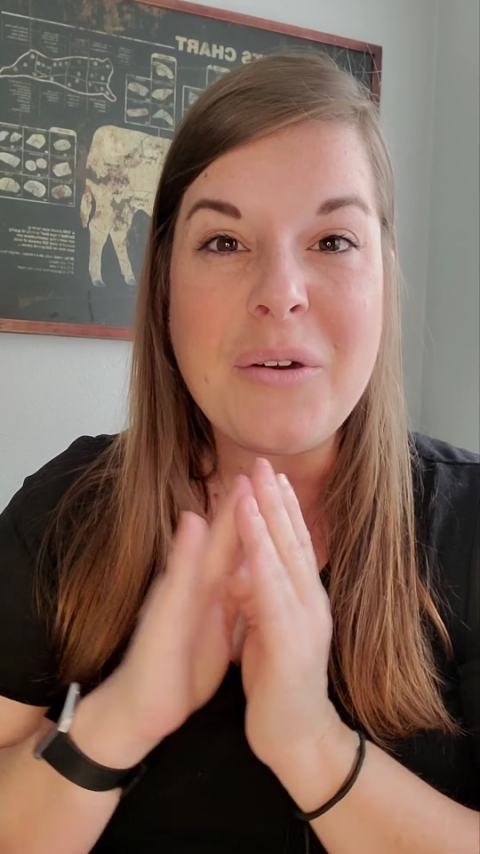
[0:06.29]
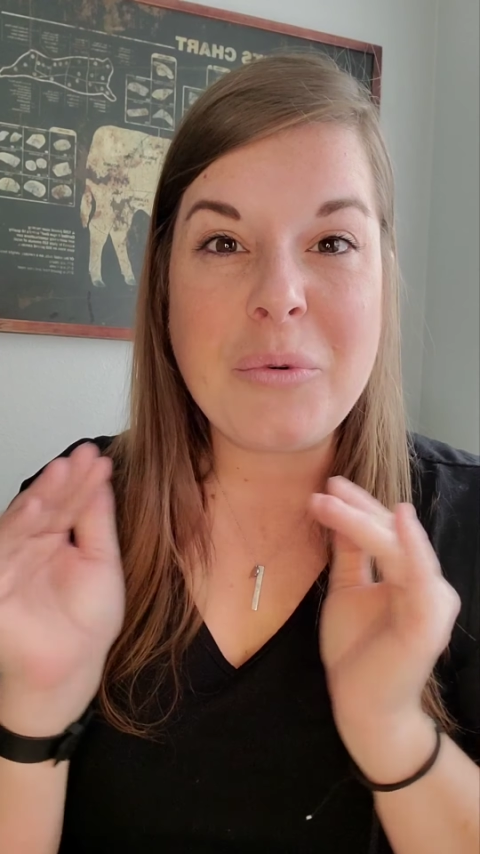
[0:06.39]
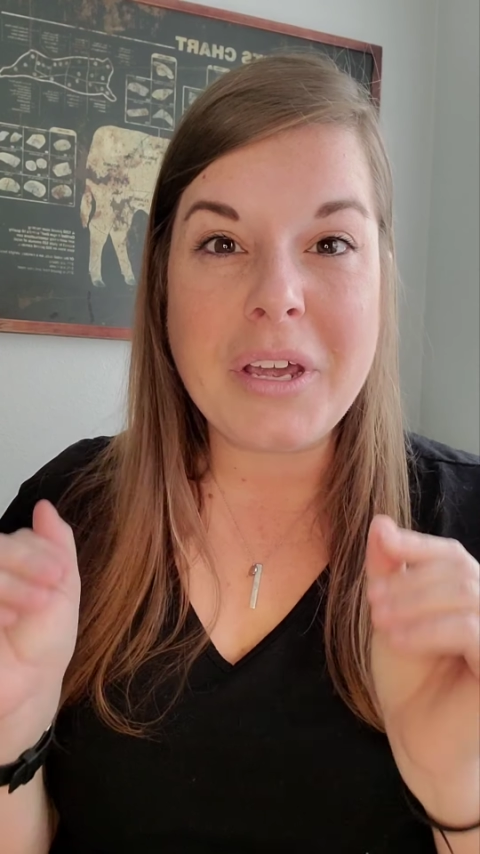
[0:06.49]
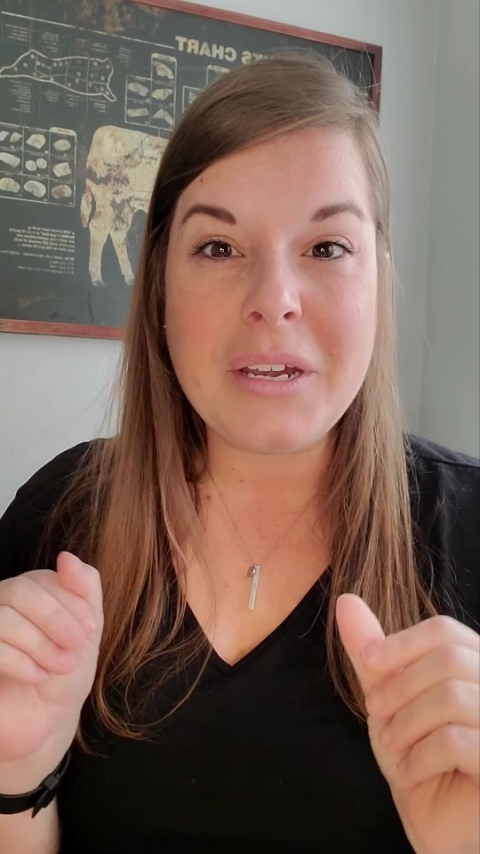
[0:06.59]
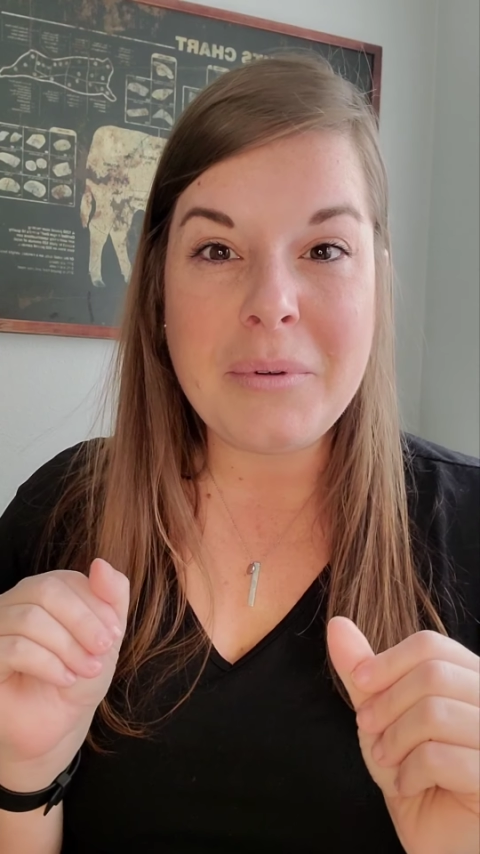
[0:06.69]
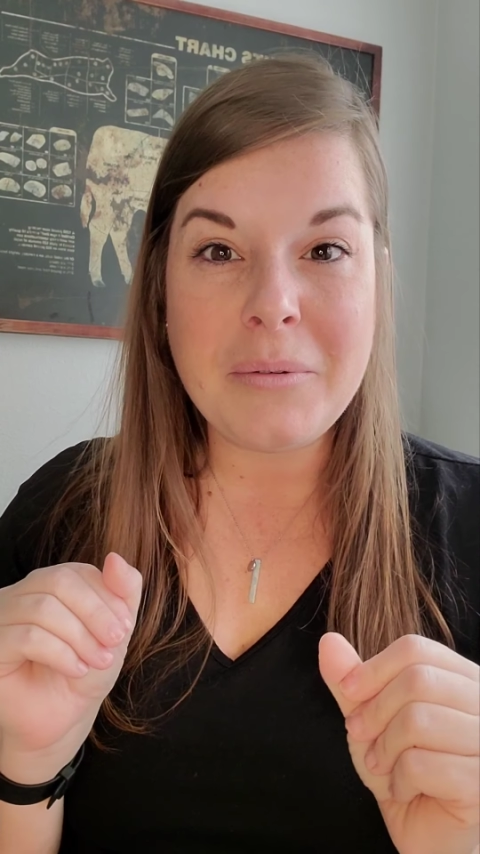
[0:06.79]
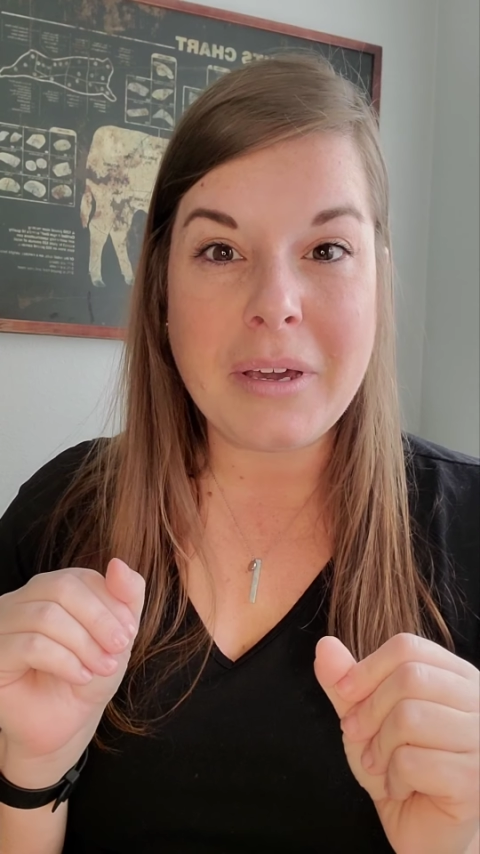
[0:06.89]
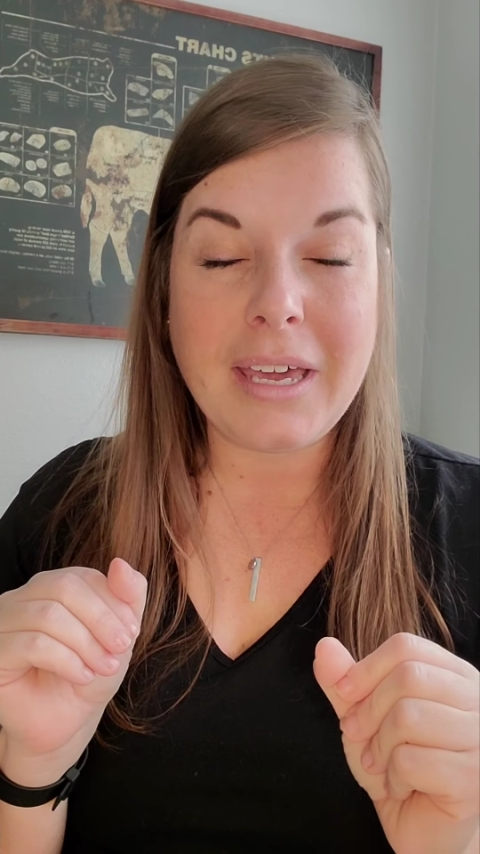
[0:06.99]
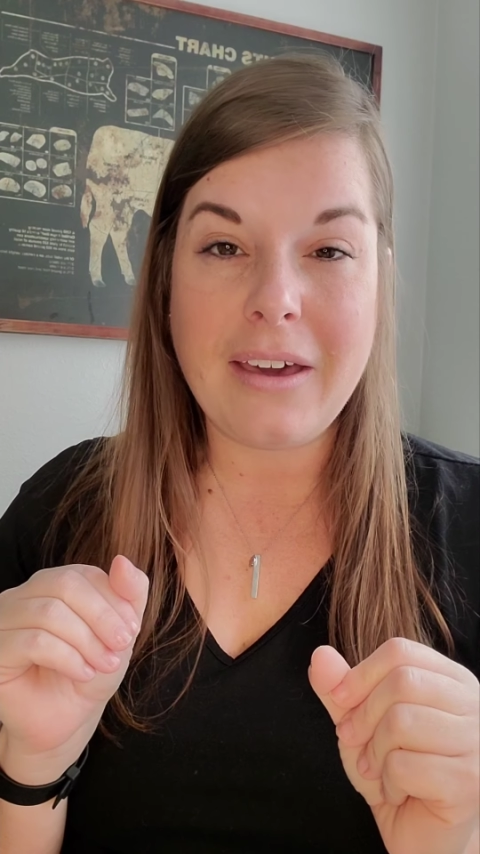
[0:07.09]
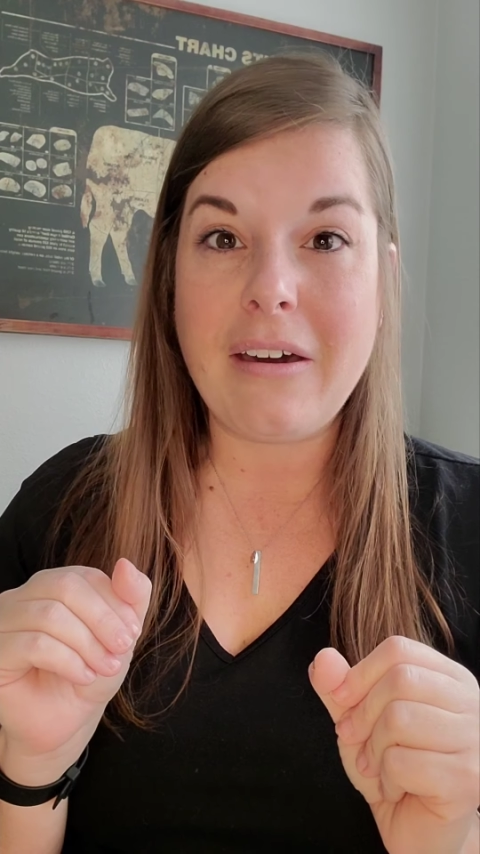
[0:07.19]
We're gonna be
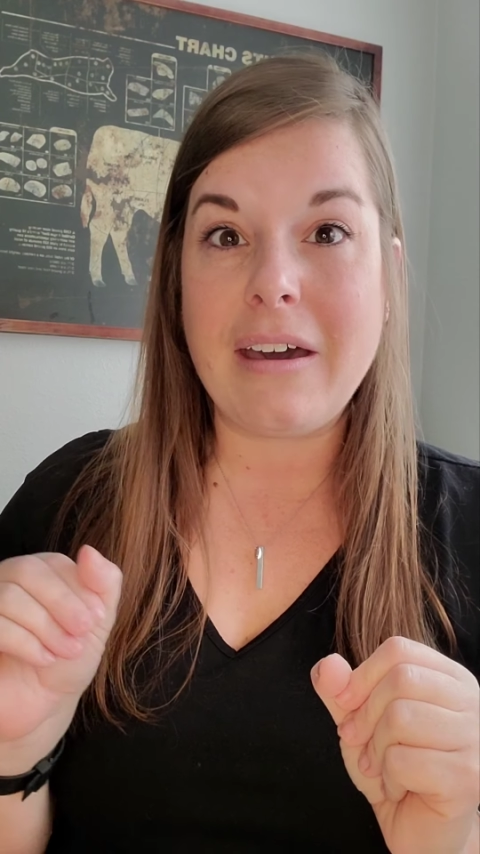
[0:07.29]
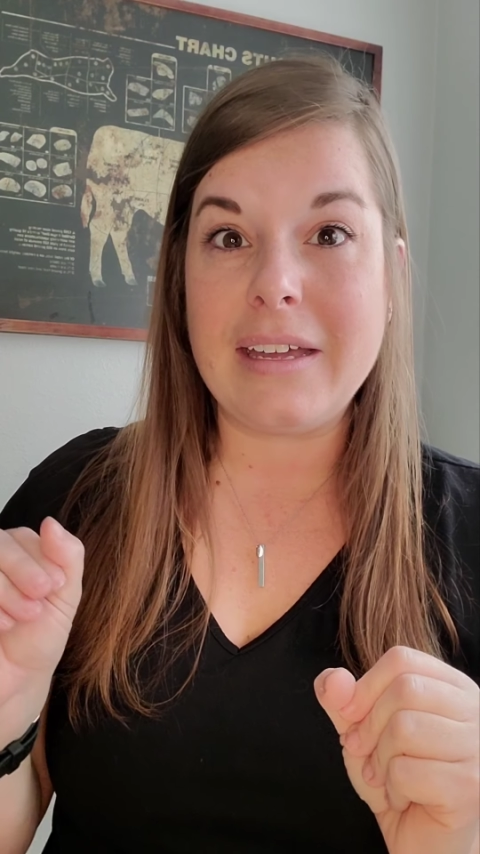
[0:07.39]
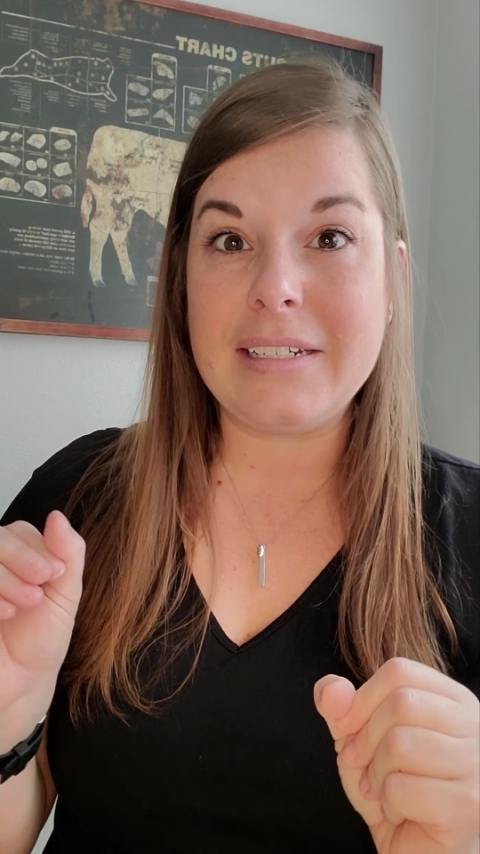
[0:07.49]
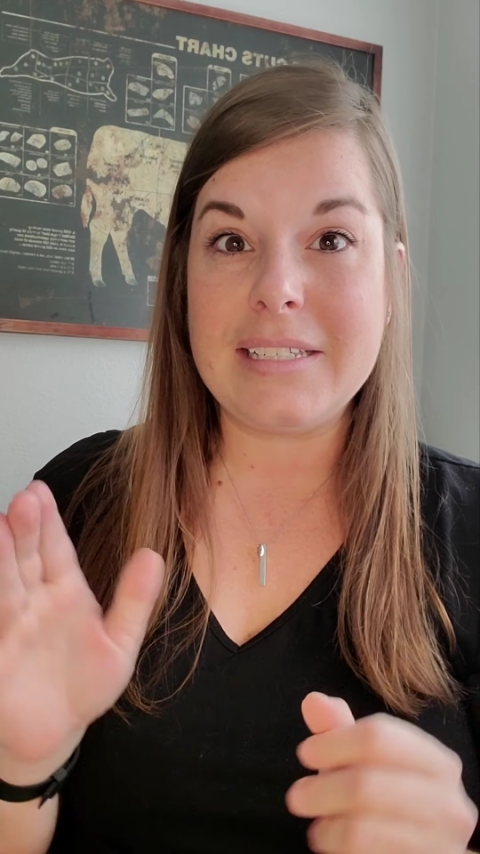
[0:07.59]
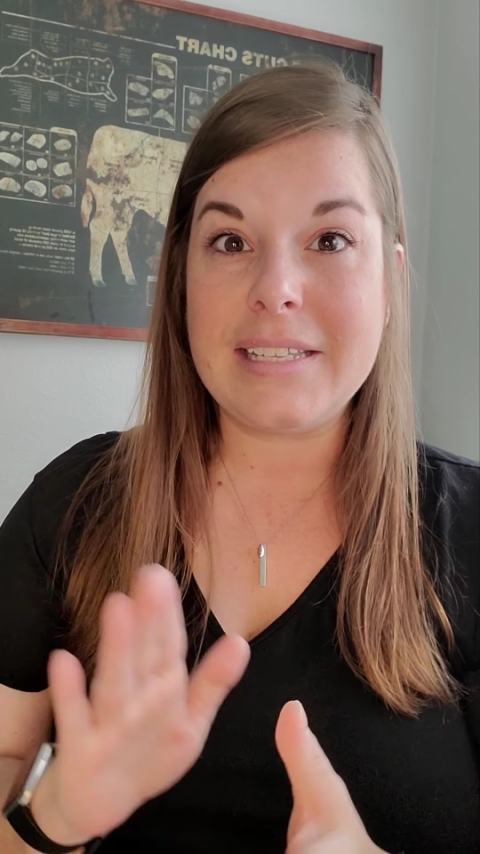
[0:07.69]
working on